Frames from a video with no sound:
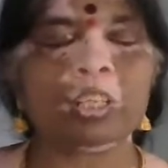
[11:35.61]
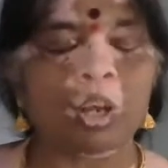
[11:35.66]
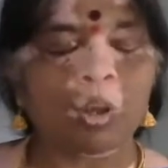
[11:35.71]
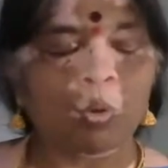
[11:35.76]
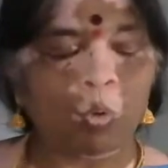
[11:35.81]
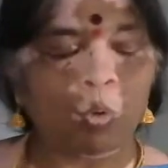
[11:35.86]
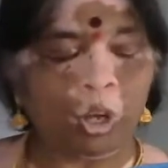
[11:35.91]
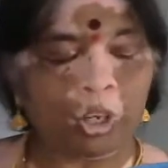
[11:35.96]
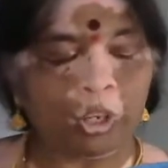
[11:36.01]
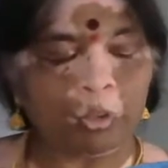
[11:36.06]

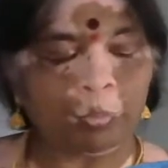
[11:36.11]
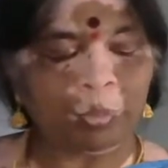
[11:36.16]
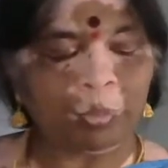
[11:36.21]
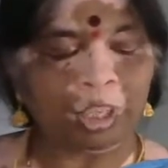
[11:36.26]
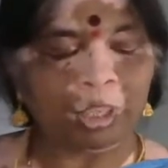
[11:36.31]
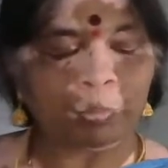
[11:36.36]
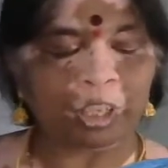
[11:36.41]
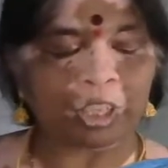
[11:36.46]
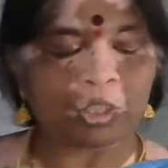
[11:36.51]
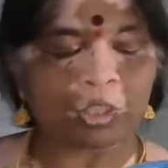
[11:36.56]
What do you mean
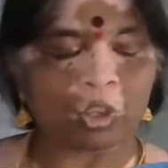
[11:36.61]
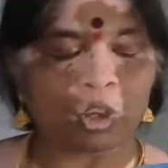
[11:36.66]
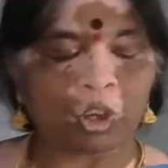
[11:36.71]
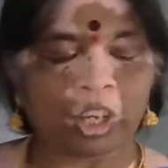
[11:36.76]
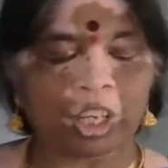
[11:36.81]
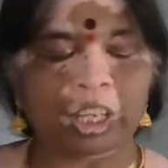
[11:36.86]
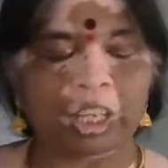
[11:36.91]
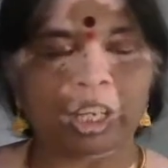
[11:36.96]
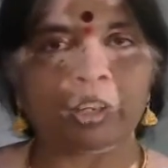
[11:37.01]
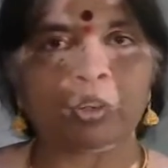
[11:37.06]
by
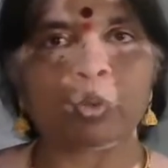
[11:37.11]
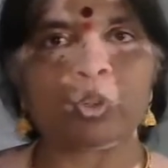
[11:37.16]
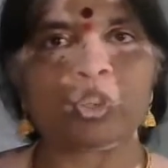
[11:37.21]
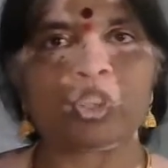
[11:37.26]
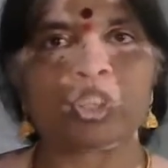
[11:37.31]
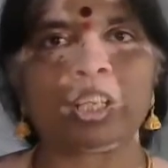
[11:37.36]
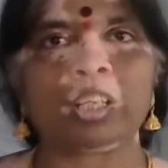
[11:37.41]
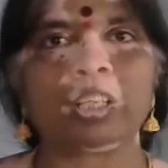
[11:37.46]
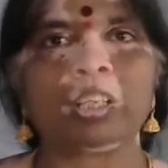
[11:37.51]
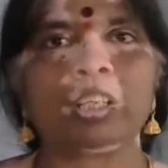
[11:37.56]
soil
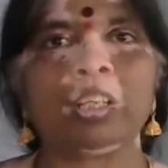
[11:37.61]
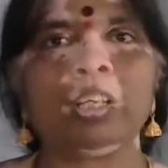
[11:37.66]
erosion?